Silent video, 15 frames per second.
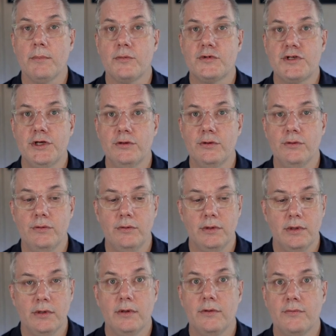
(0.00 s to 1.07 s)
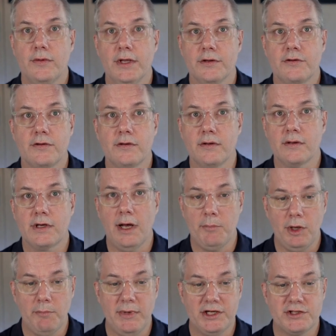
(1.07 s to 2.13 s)
to this
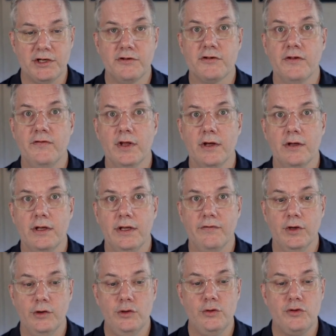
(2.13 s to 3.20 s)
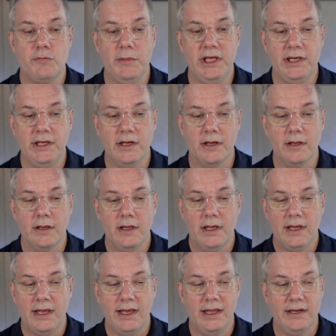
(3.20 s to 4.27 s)
couple of mentions in the news media
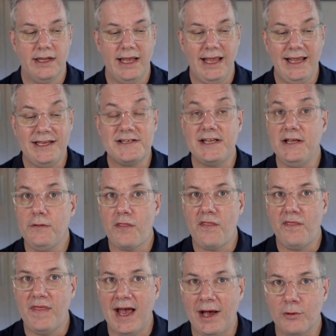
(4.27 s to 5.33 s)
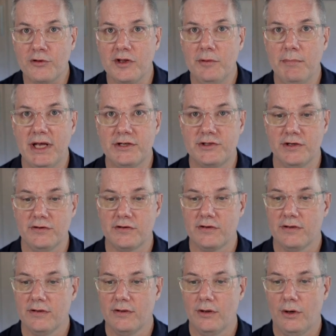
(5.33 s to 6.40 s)
and 18,000 mentions
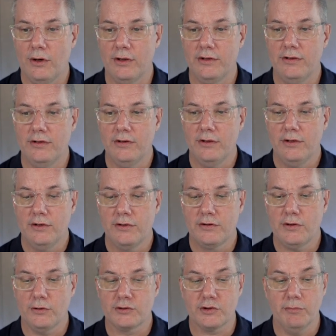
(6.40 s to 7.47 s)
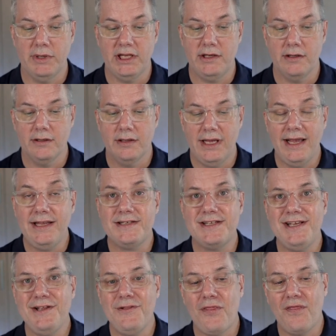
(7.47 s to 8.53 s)
on social media.
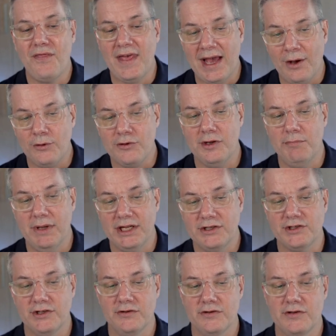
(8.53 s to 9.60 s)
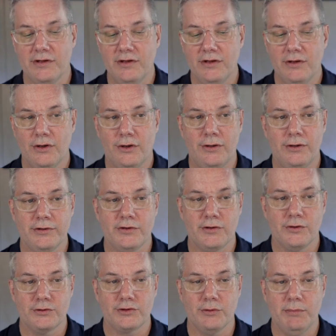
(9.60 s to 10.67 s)
18,000 mentions on
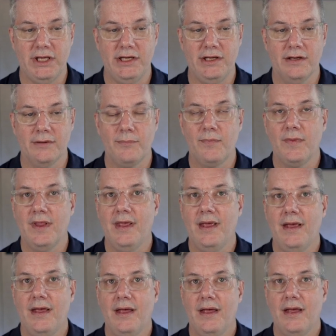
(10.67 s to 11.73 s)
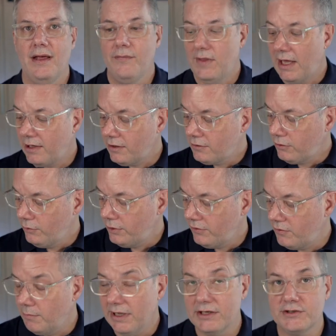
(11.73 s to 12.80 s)
social media. That included
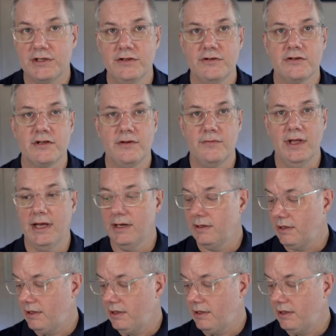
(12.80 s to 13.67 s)
the mentions that